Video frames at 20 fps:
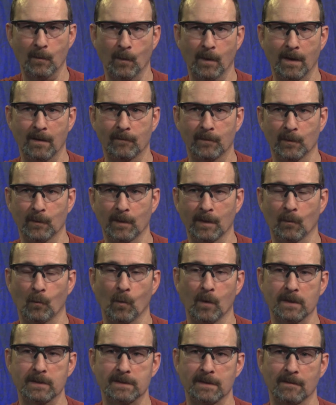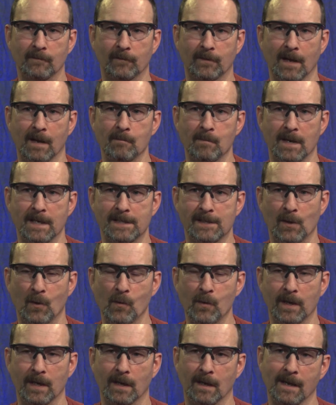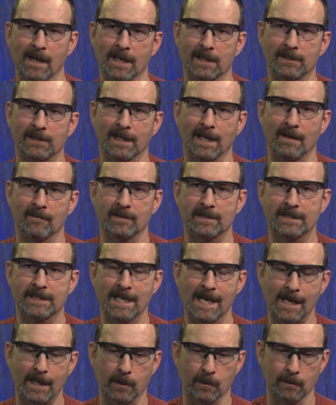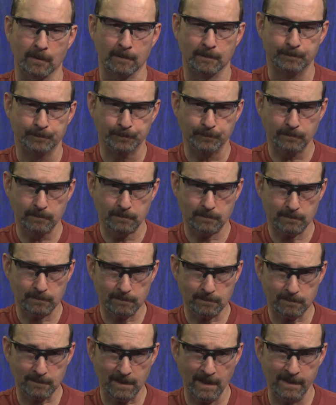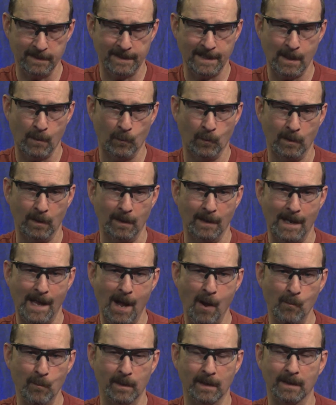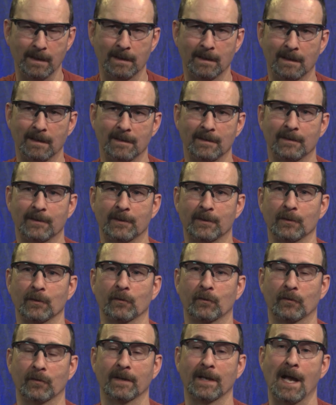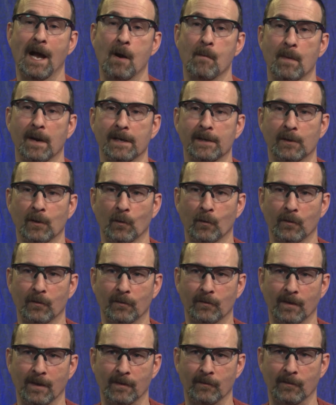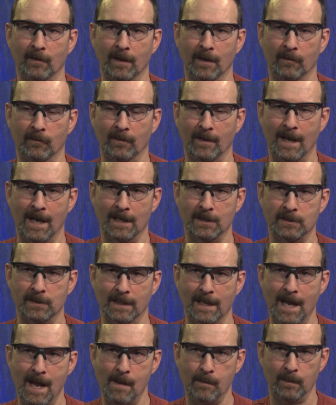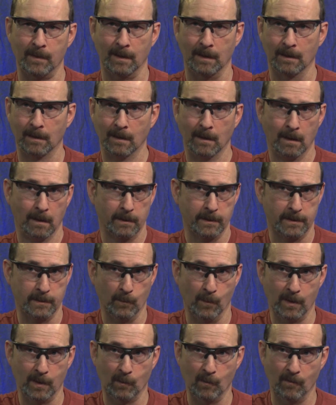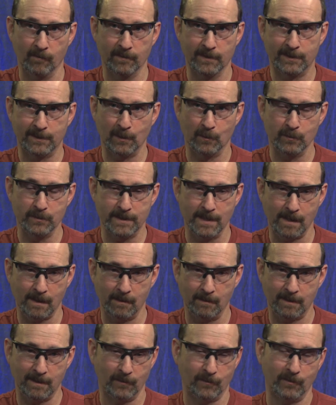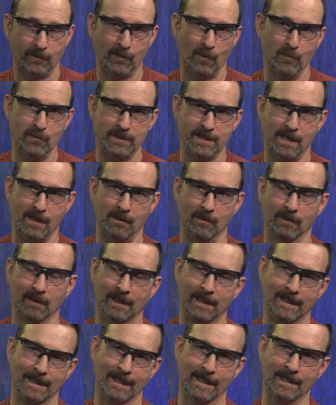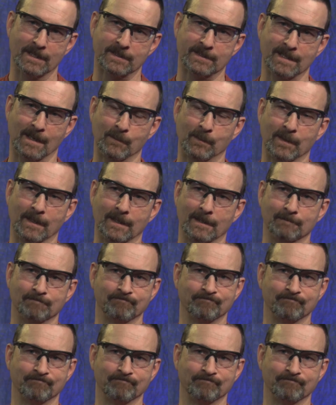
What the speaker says: way of doing it. Once I've done my toning, I actually have a checker that will allow me to see how my tone is actually happening. Do you want to go over the tone checker? Because the tone checker is something